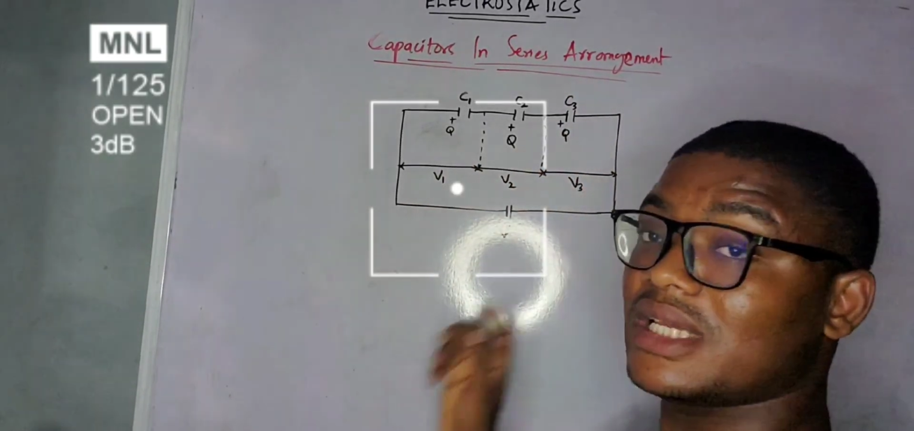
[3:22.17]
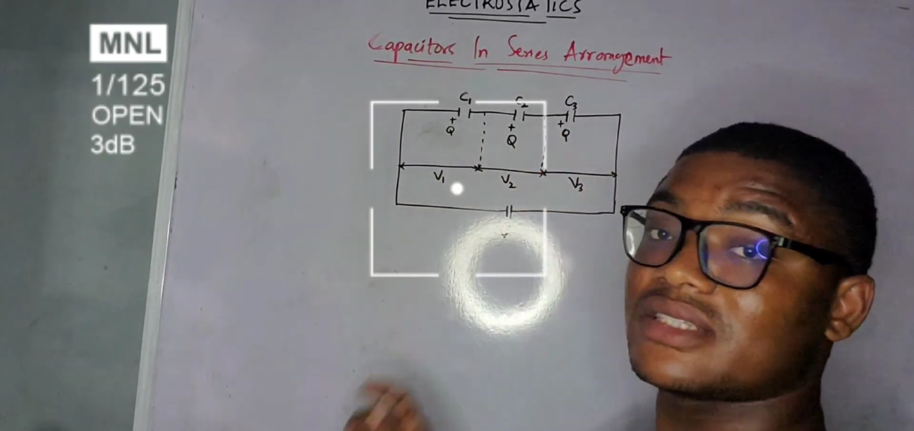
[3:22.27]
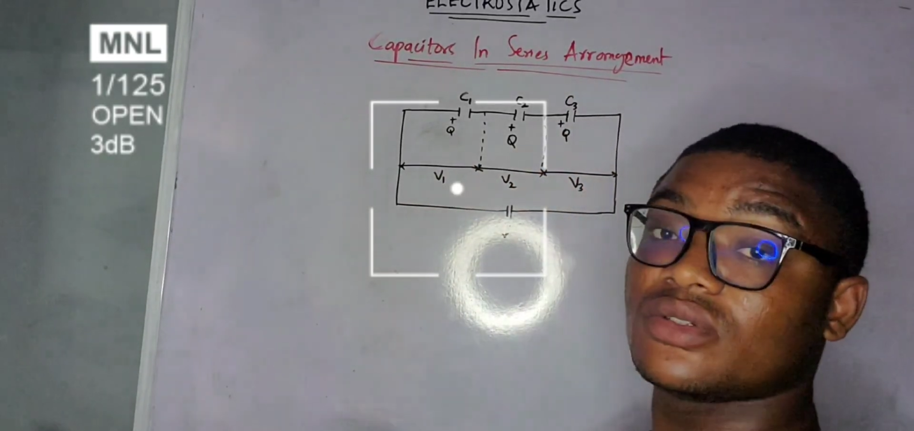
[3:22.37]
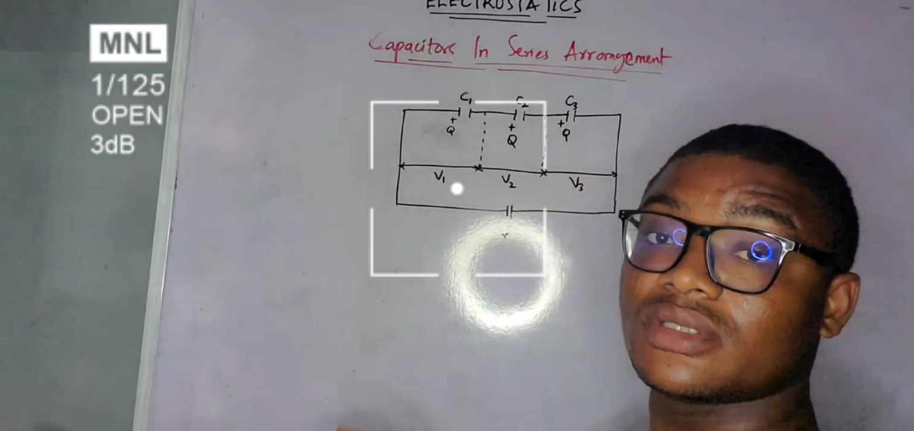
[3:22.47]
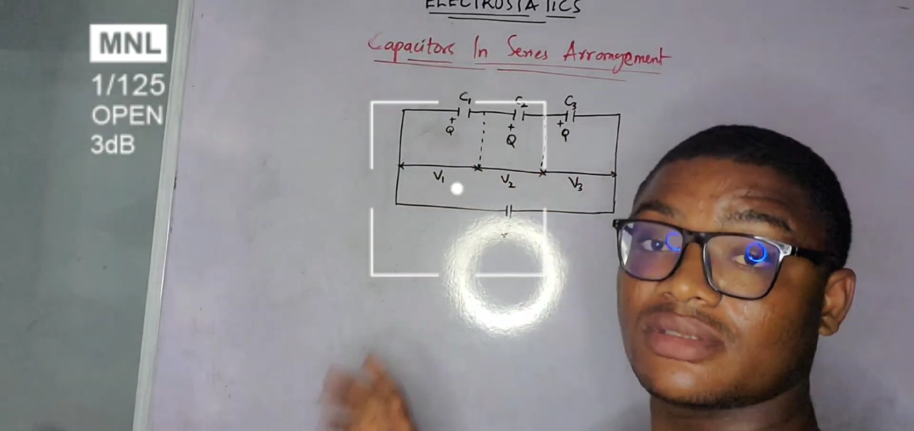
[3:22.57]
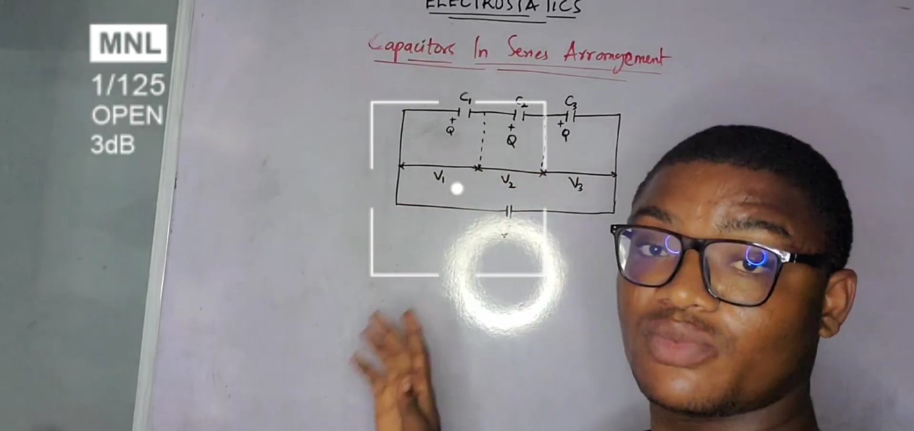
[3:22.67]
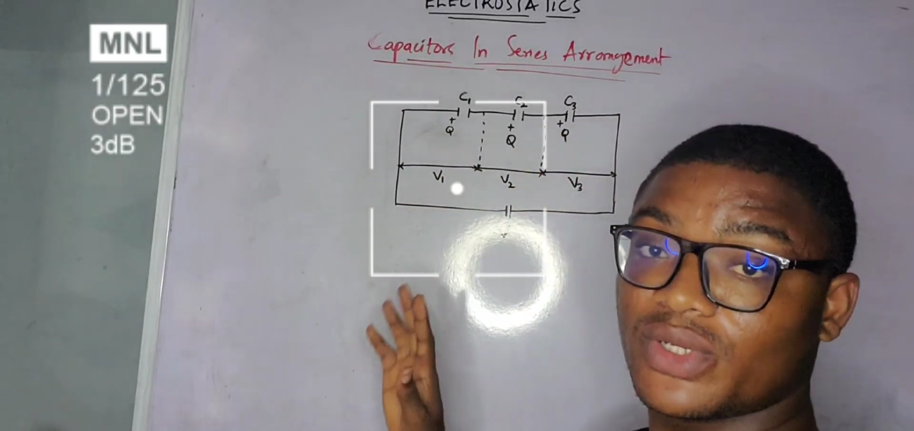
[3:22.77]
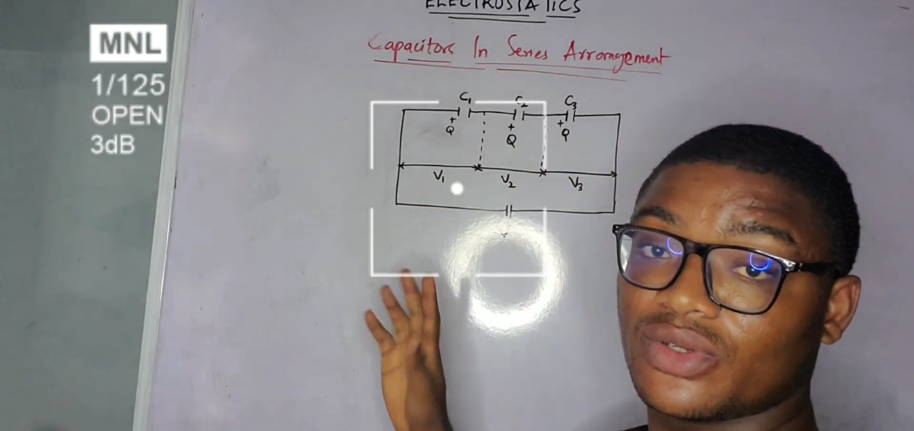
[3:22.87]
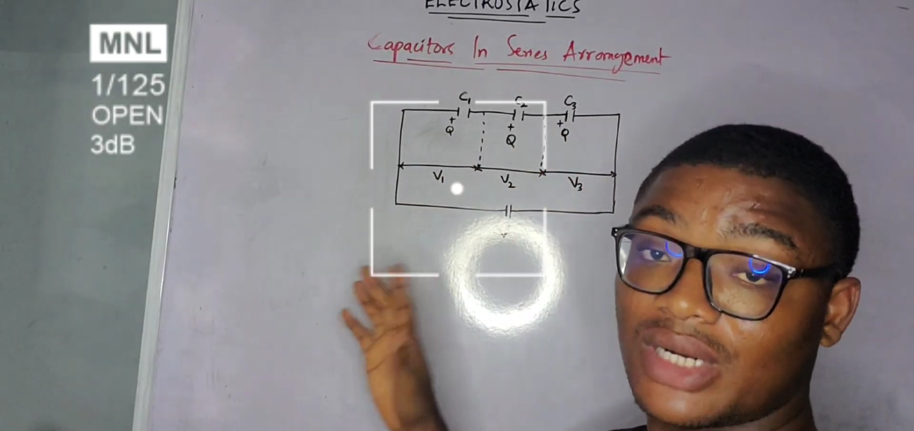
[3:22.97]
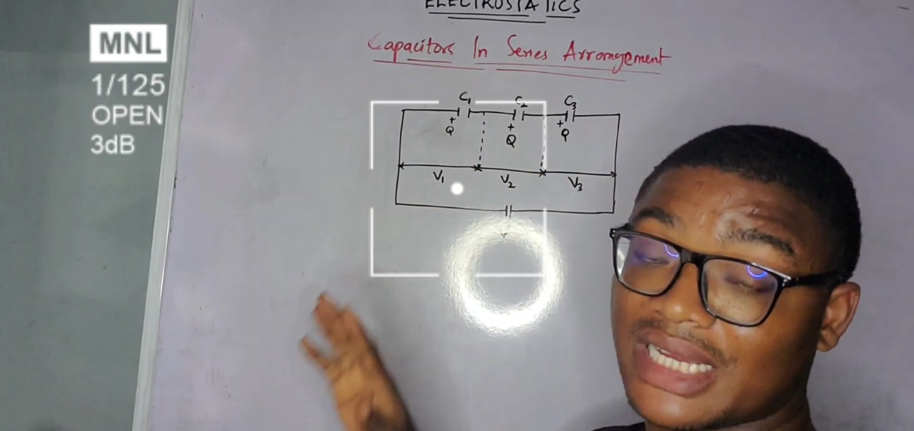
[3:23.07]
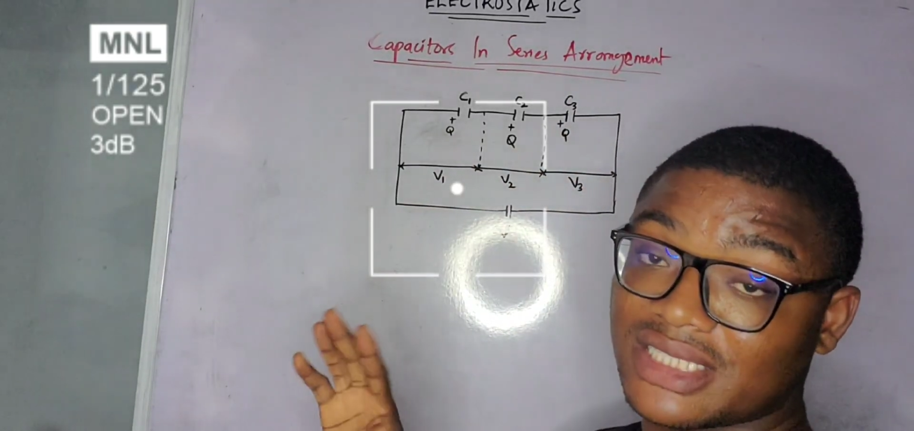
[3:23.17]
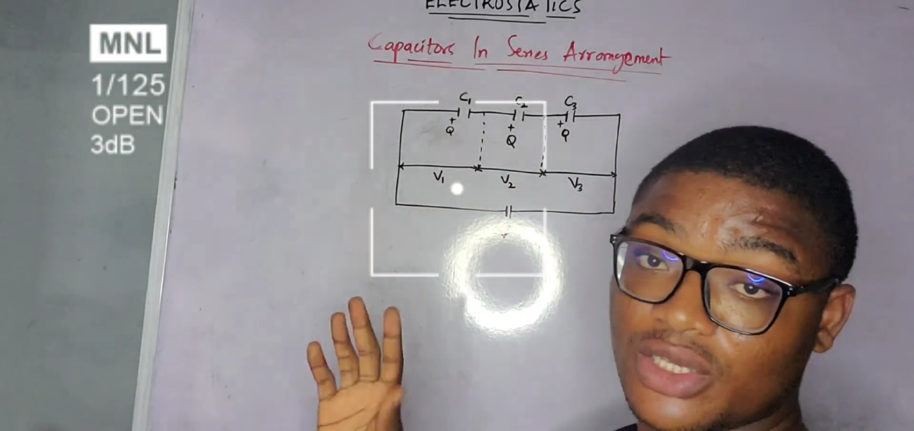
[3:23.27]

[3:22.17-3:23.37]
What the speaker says: There's no, we don't write